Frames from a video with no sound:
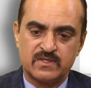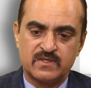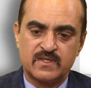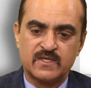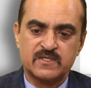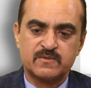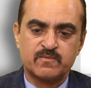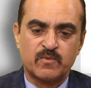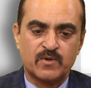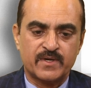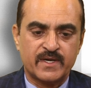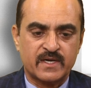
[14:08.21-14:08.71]

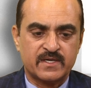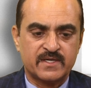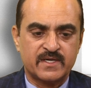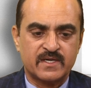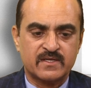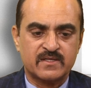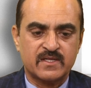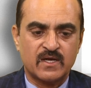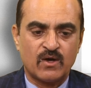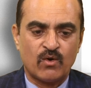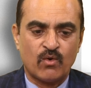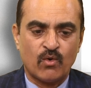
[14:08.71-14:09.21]
thus
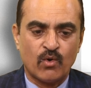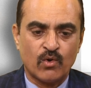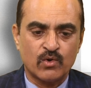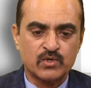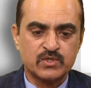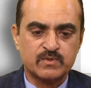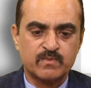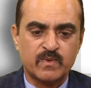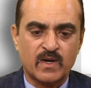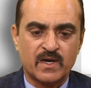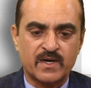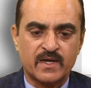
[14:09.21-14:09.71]
protecting the
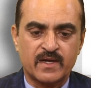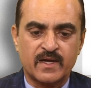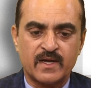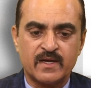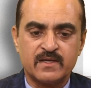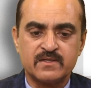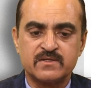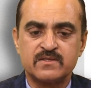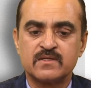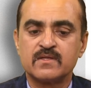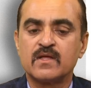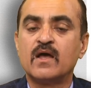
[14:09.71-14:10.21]
host plant
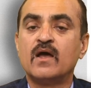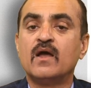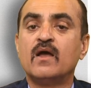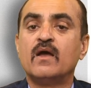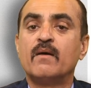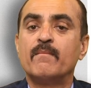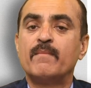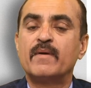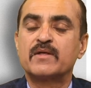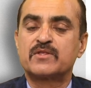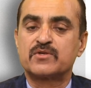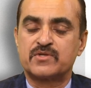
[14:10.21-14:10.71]
against
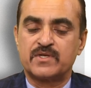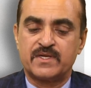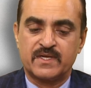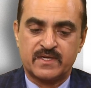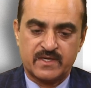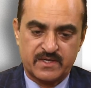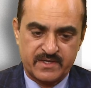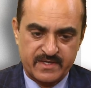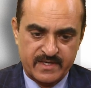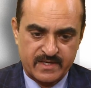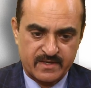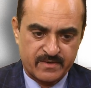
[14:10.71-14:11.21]

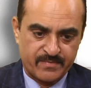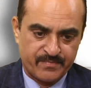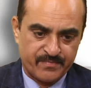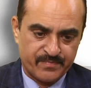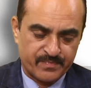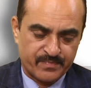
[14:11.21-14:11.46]
pathogenic attack.